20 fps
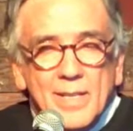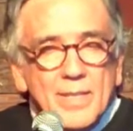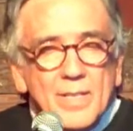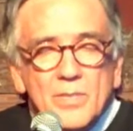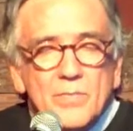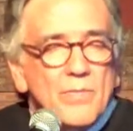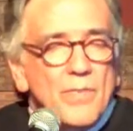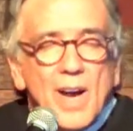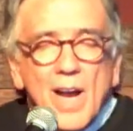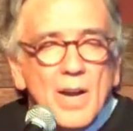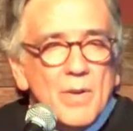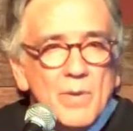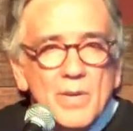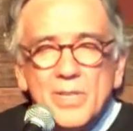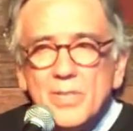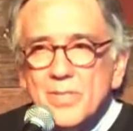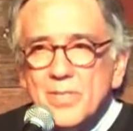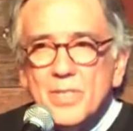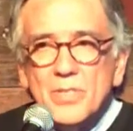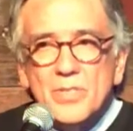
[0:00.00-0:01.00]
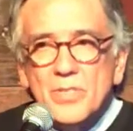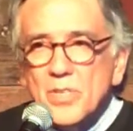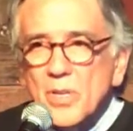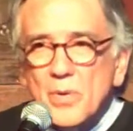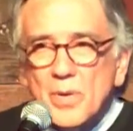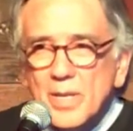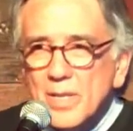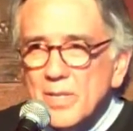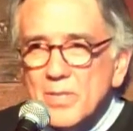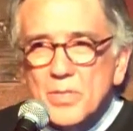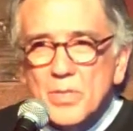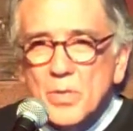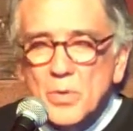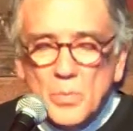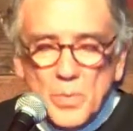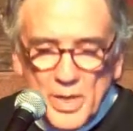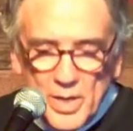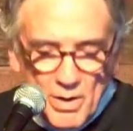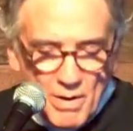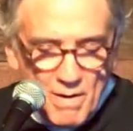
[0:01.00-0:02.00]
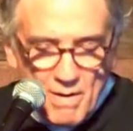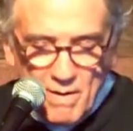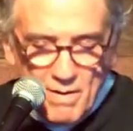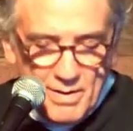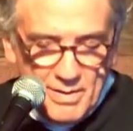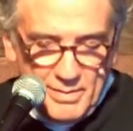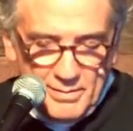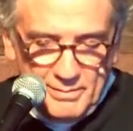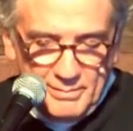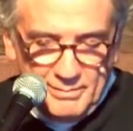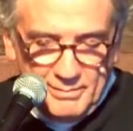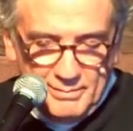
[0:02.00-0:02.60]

This virus is showing us who we are.